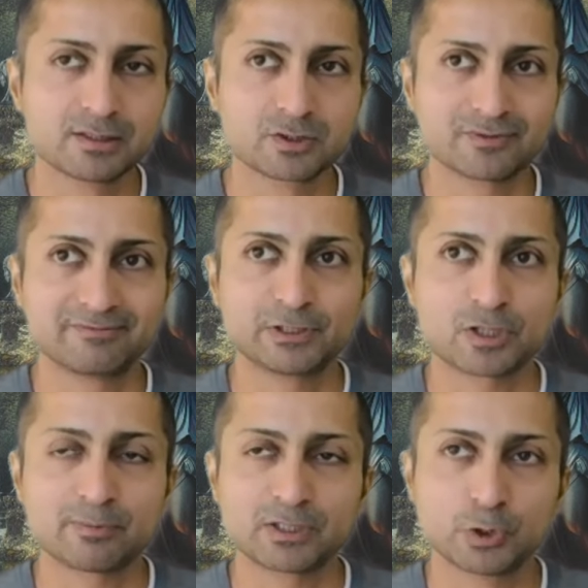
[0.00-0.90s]
So when we talk
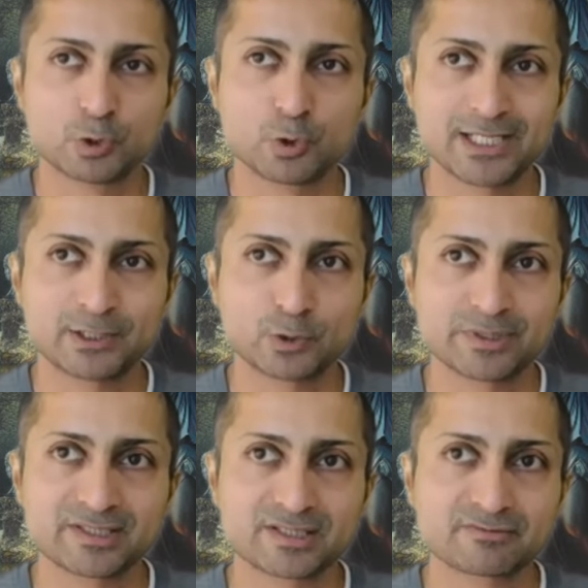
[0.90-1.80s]
about low and no
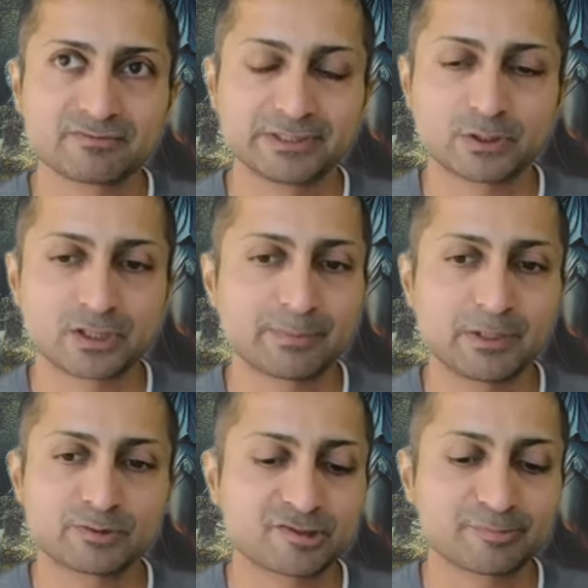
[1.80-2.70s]
risk, we talk
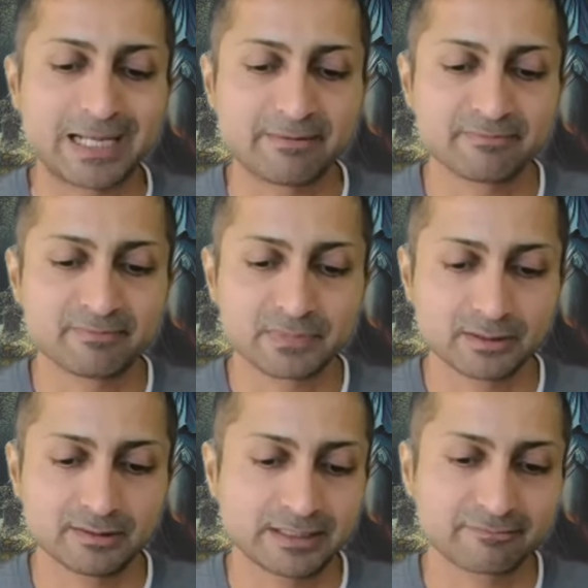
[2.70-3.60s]
about spam
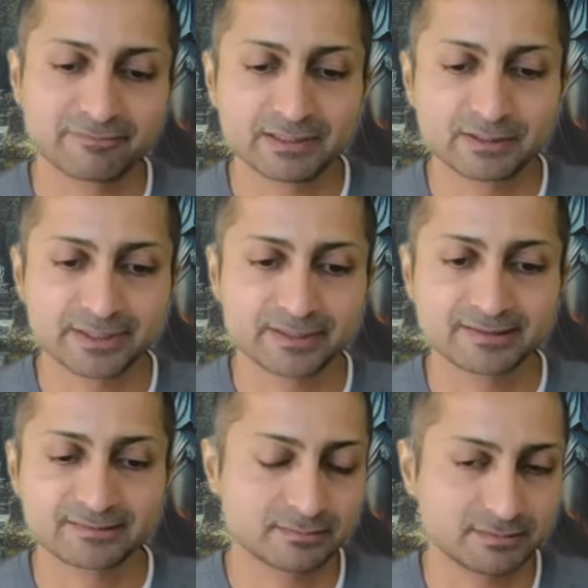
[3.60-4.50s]
uh, like
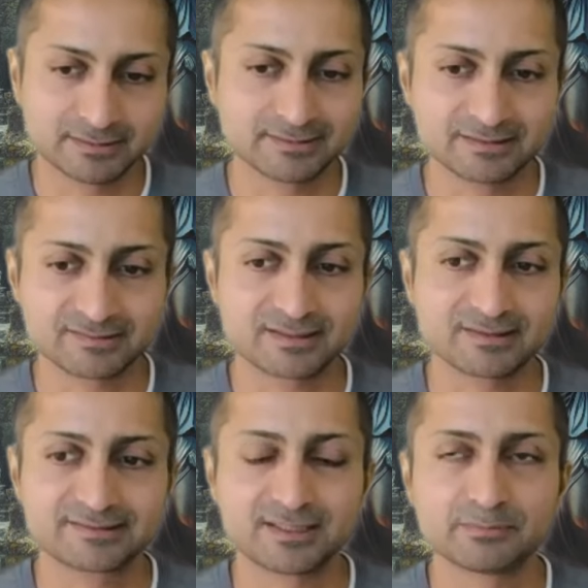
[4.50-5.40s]
filtering. Uh, that's an
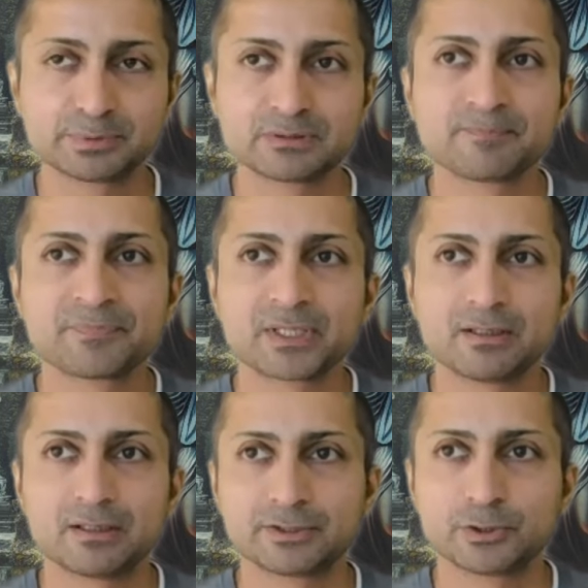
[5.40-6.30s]
example.
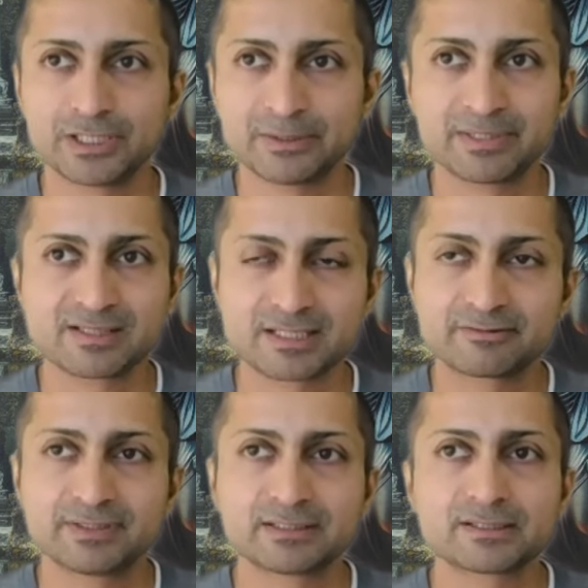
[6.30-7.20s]
Uh, your emails
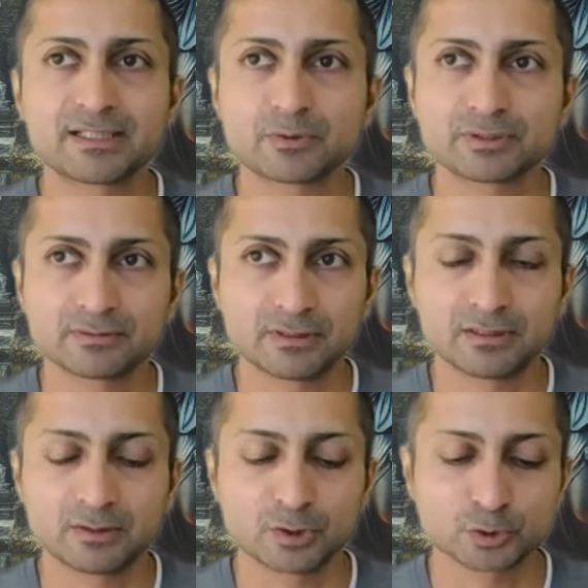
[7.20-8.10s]
get filtered out
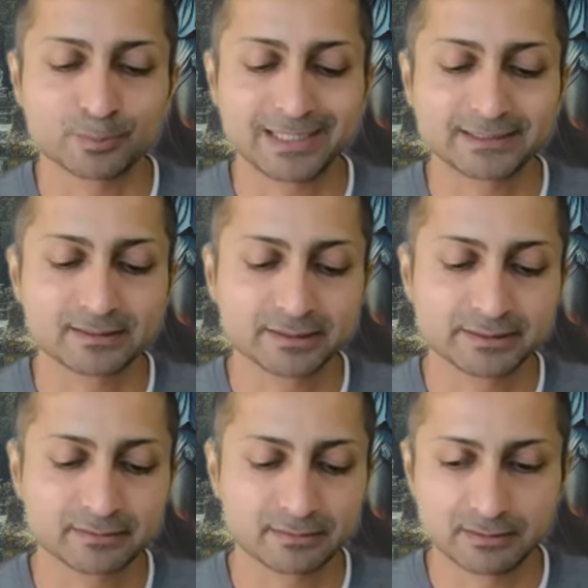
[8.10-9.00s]
uh, automatically.